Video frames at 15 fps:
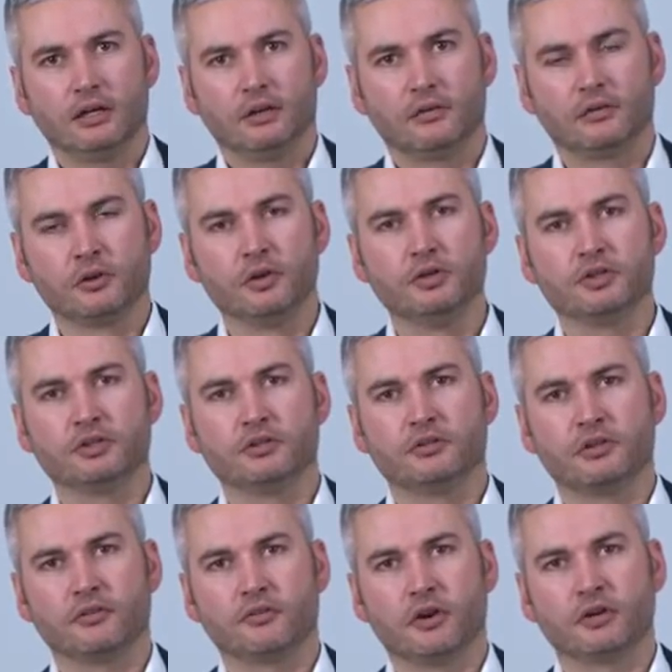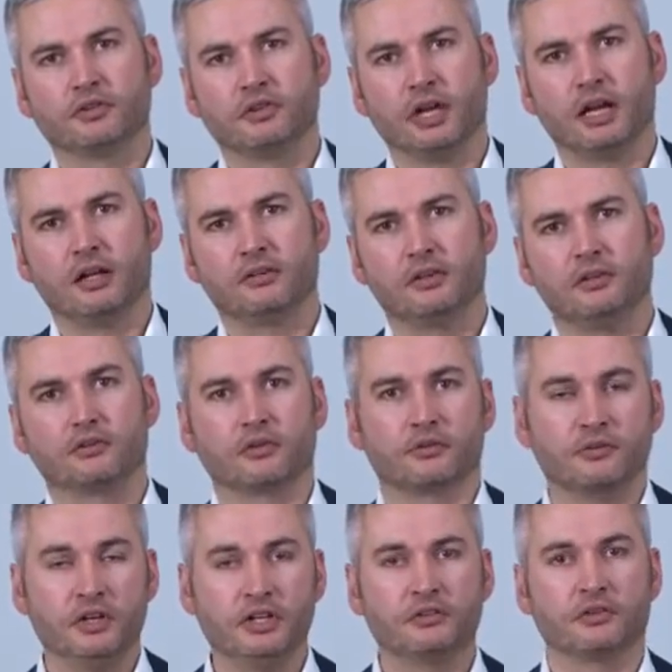Solutions and functionalities, or
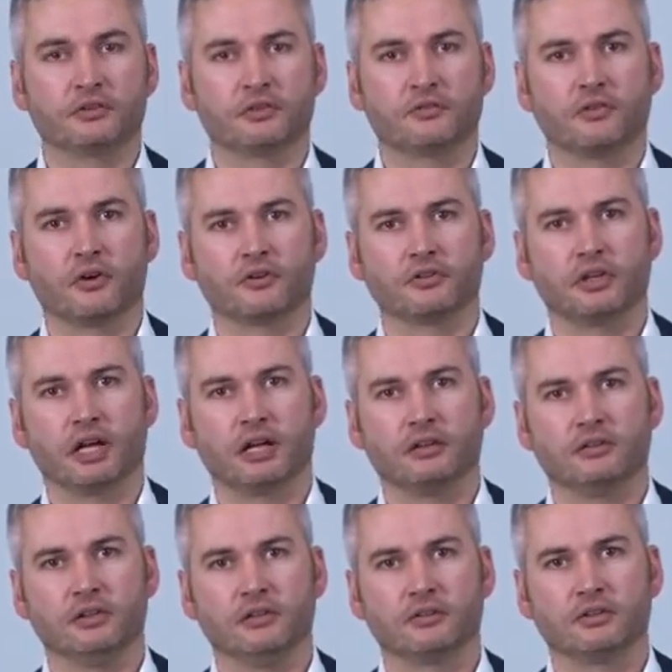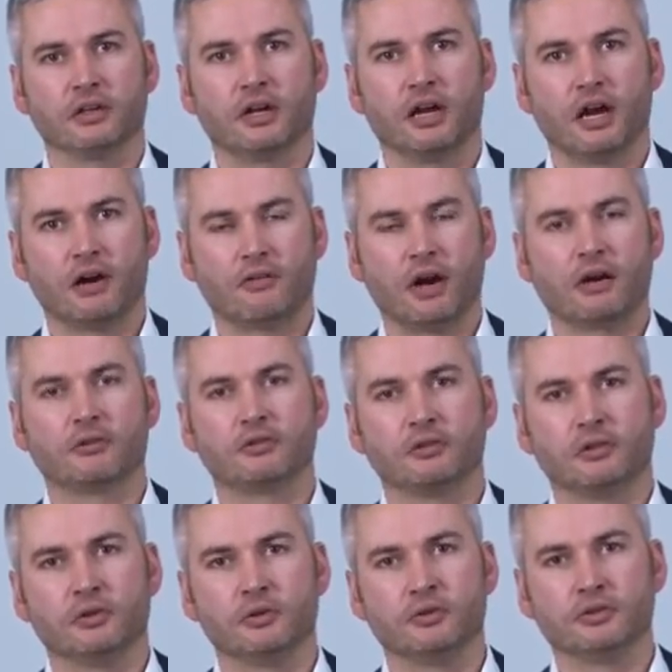features and functionalities around the
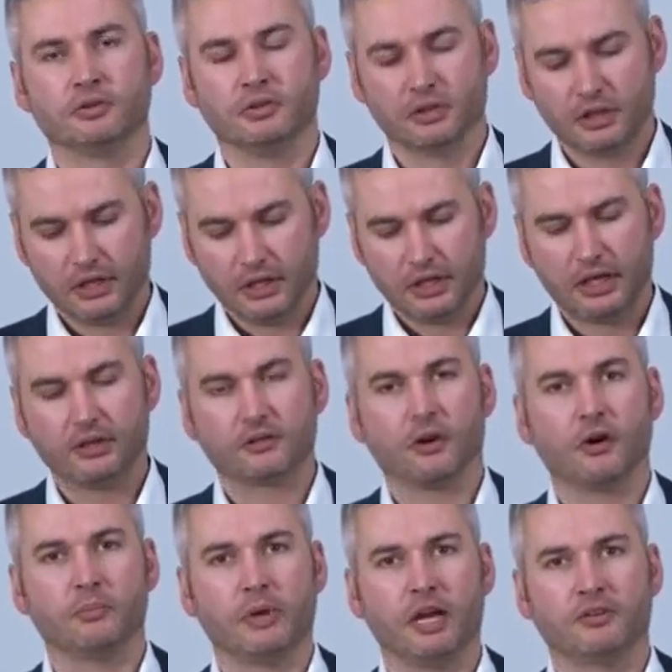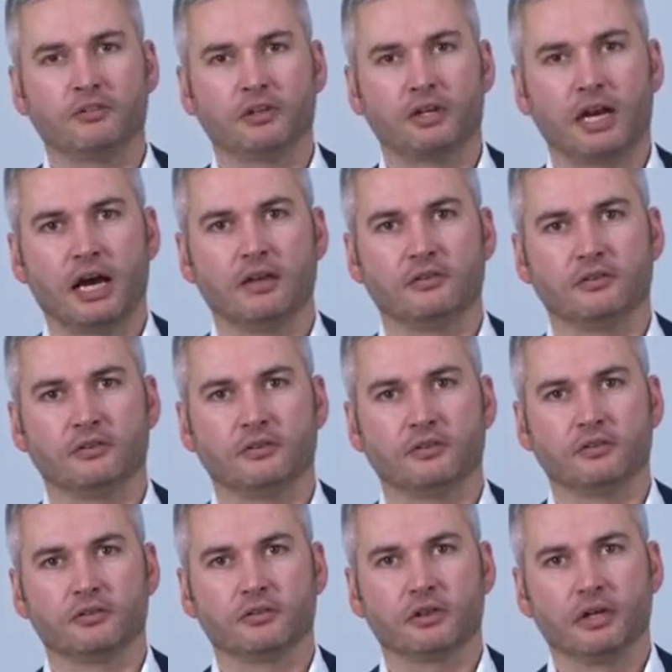solution, is all based on
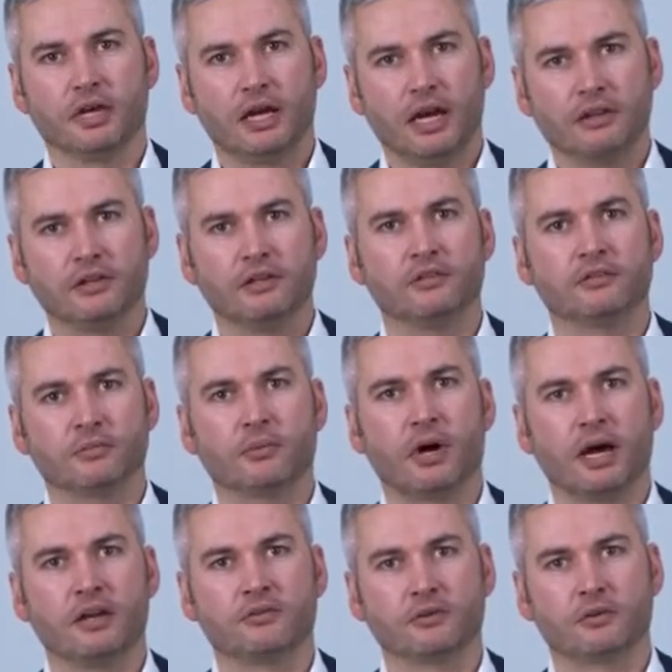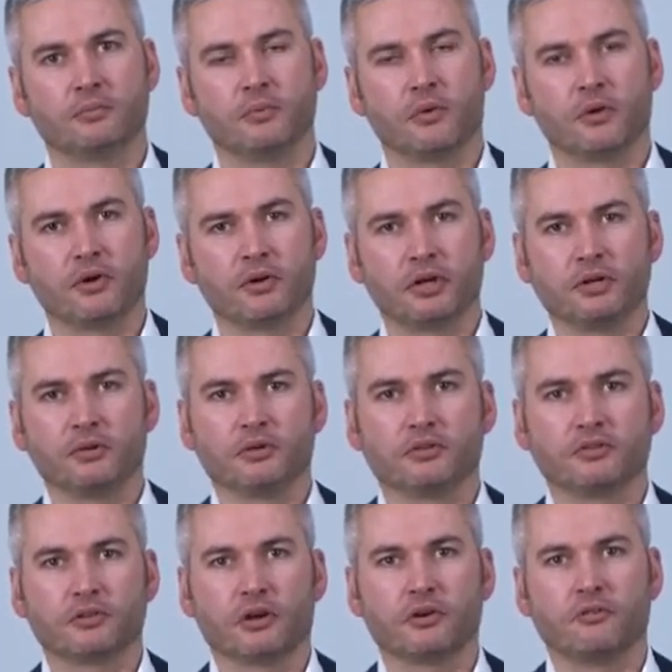licenses. And this is why it's so important that you can
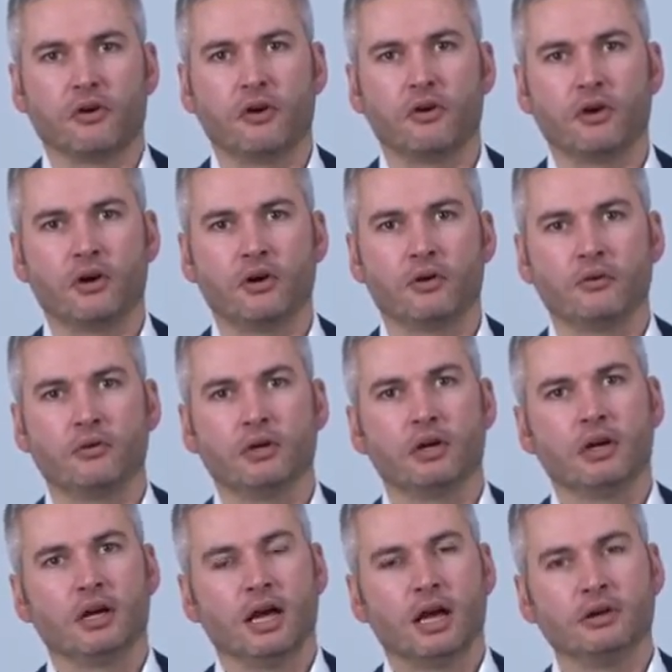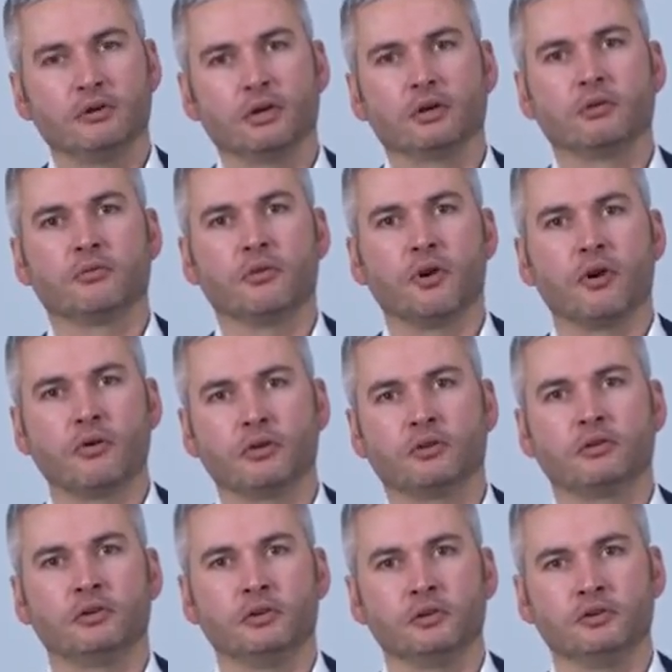start very low and you can grow the
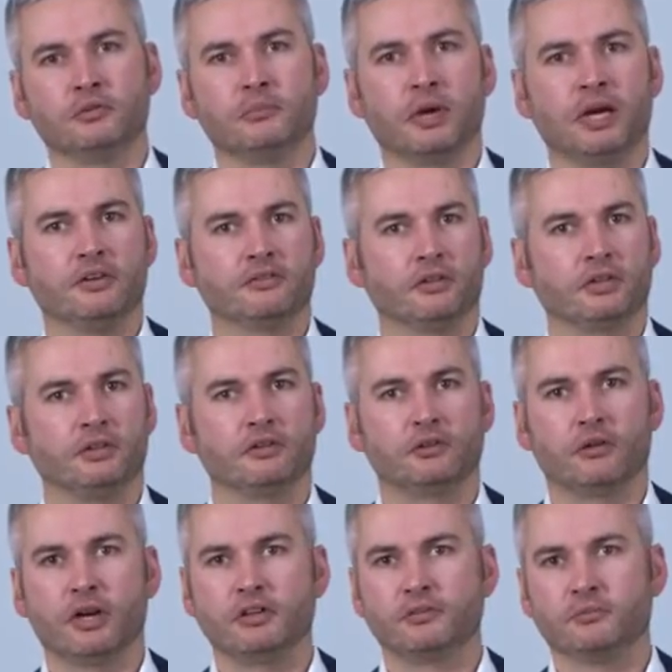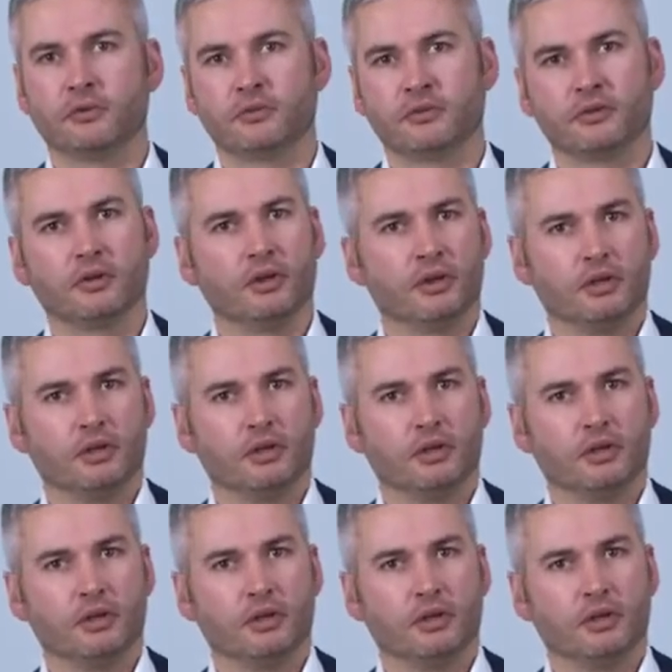solution based on integration with